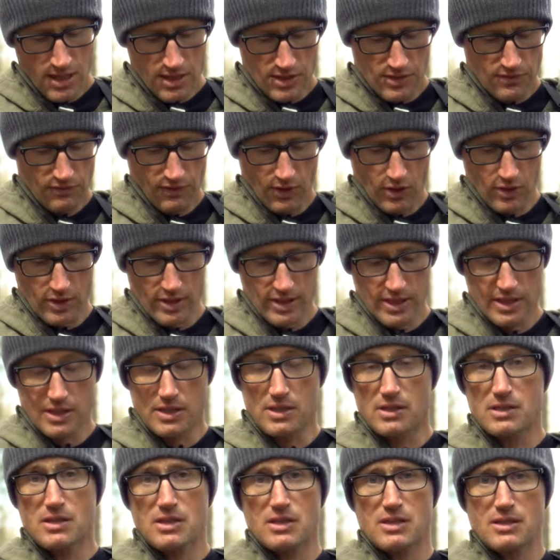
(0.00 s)
As far
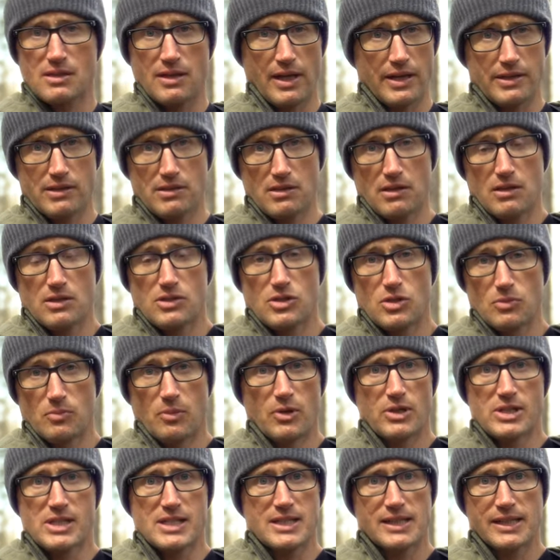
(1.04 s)
as like
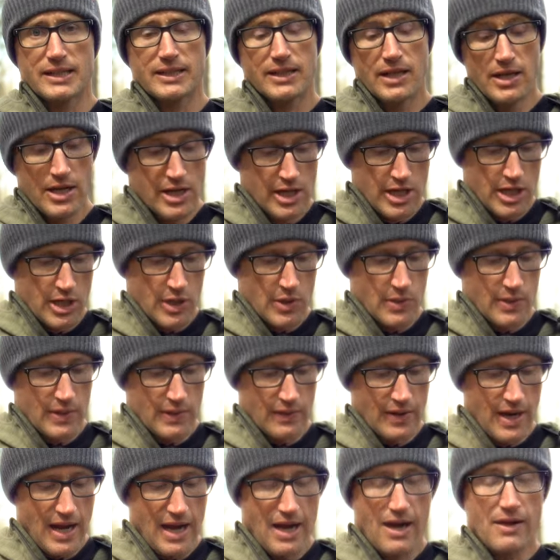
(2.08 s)
two-point sling, you
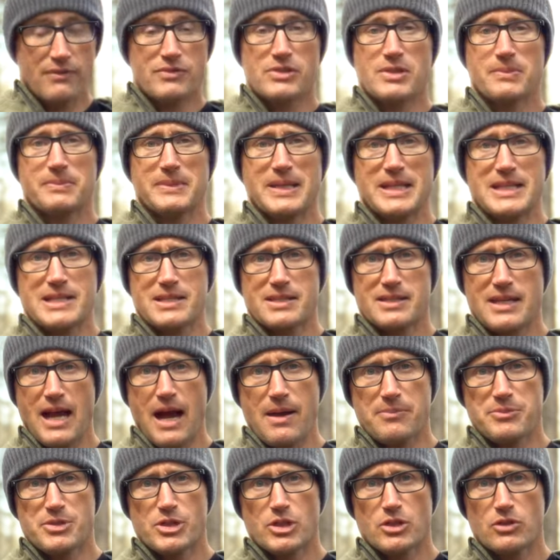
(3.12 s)
either have something that's
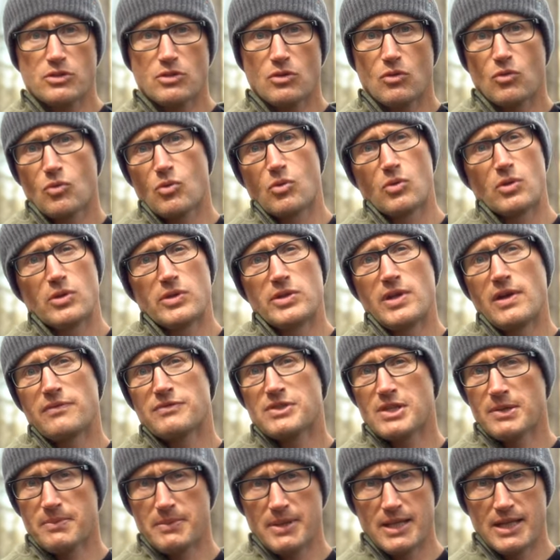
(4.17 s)
captured or you have
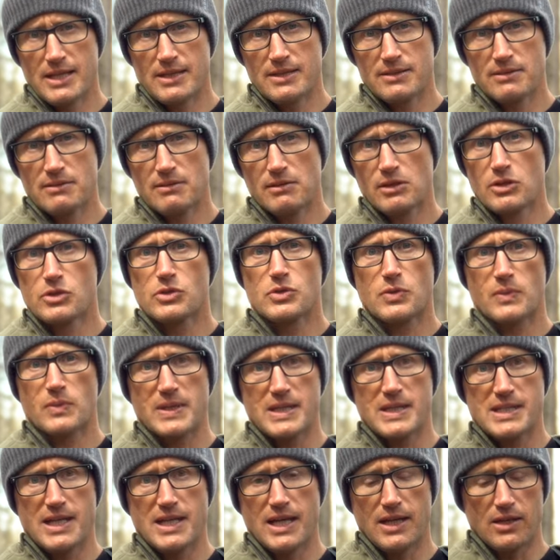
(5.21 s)
something loose
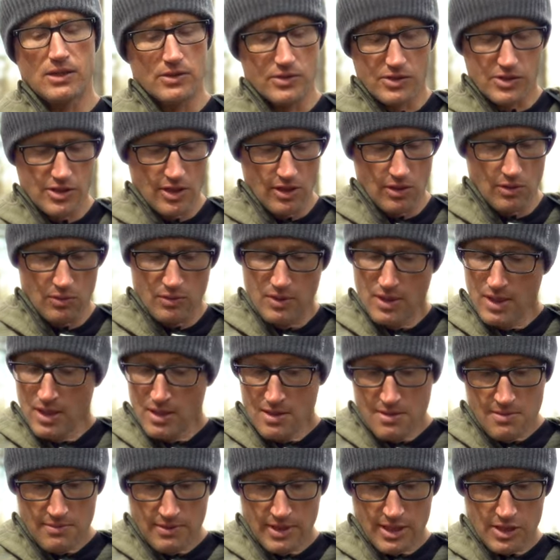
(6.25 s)
with a tail. So
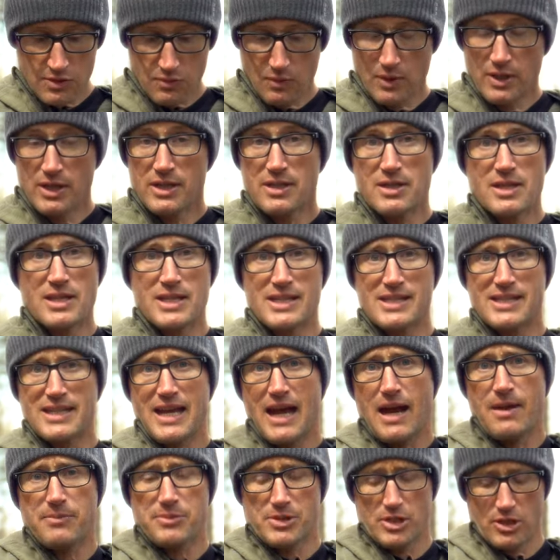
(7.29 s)
this one is
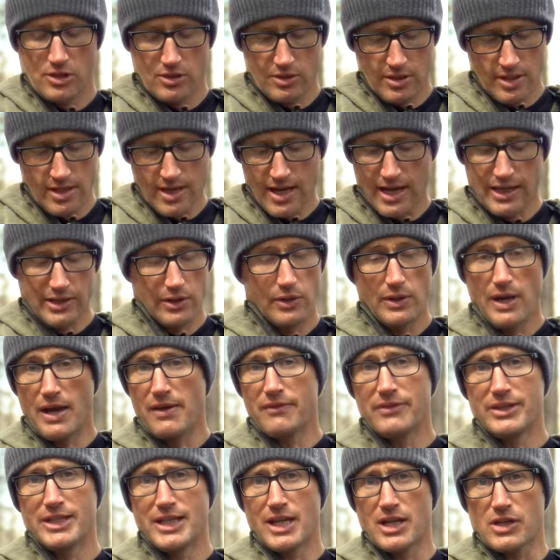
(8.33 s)
captured. I don't
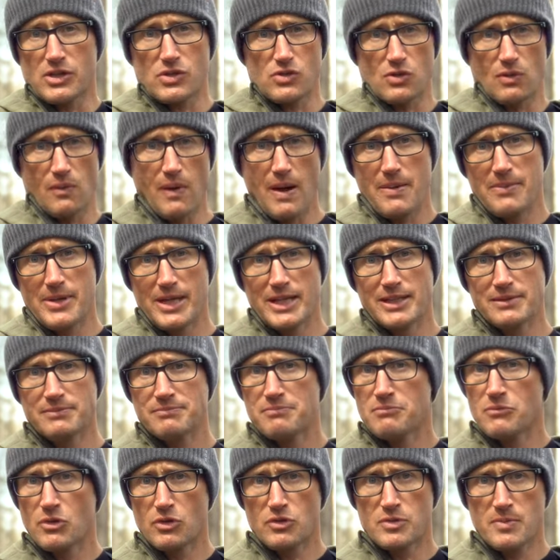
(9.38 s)
have any extra webbing,
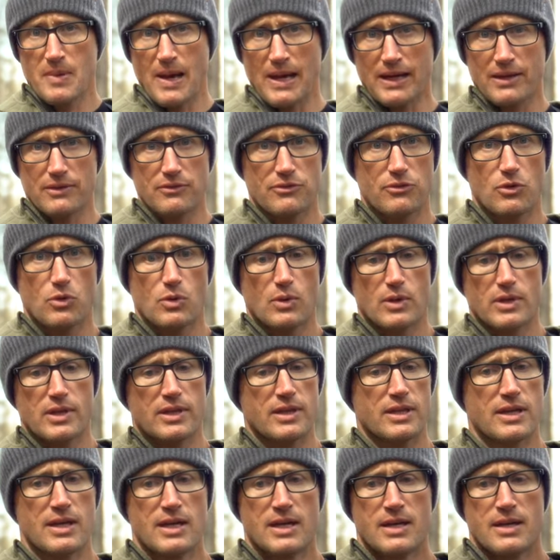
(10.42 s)
moves back and
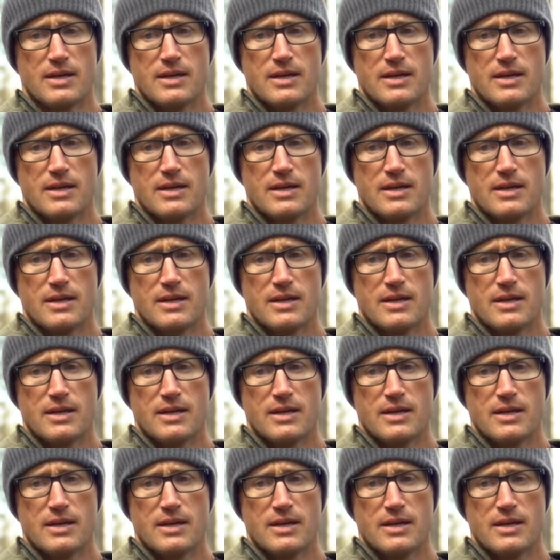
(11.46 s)
forth.